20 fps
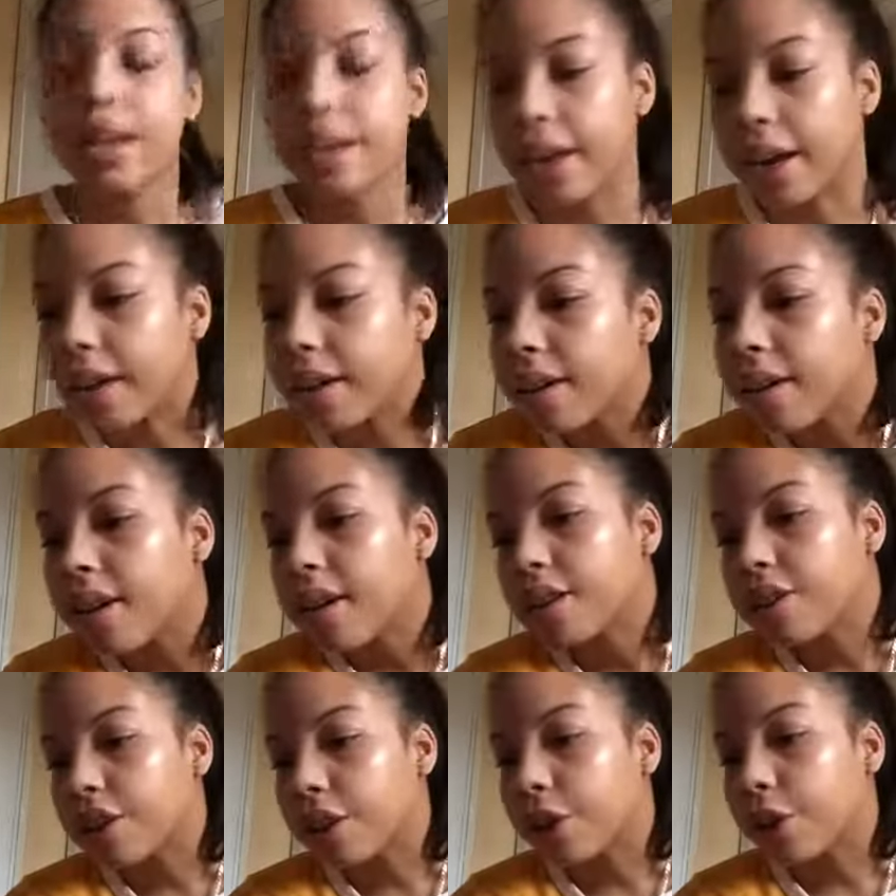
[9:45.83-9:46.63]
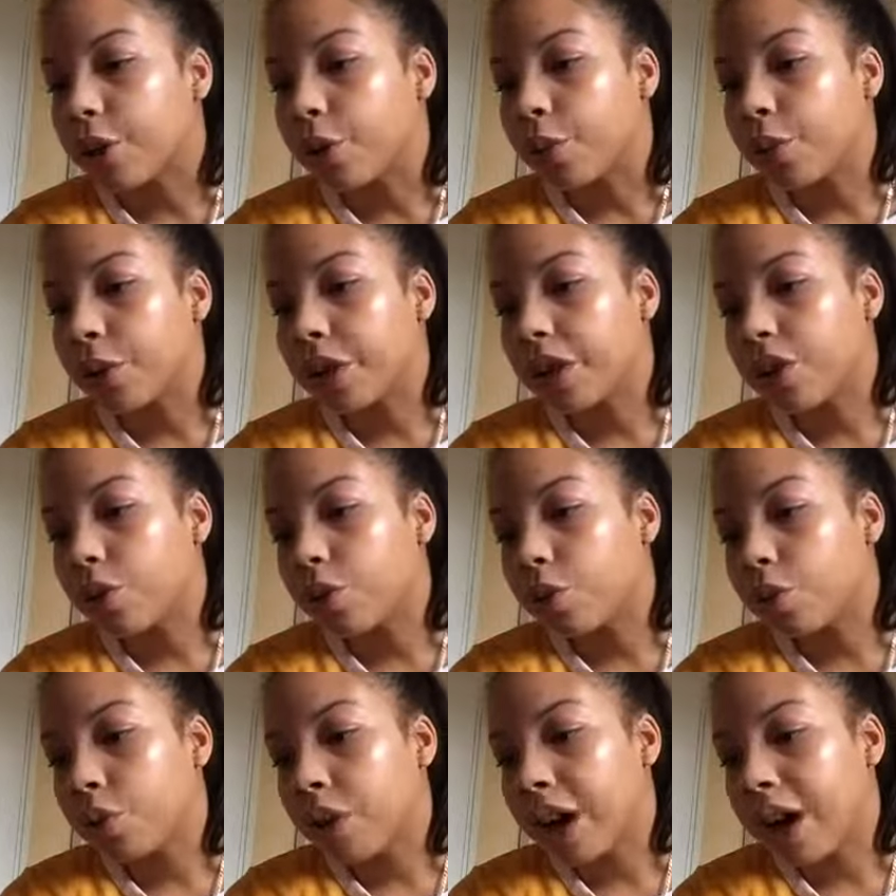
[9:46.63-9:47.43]
yeah, so we
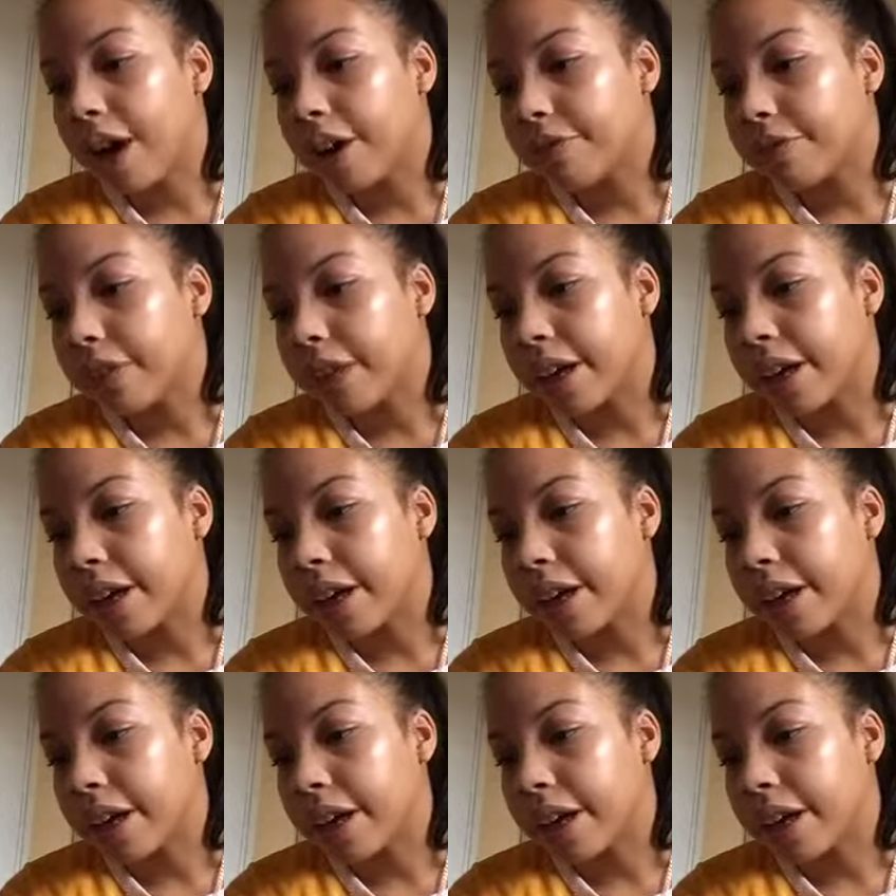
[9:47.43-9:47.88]
all have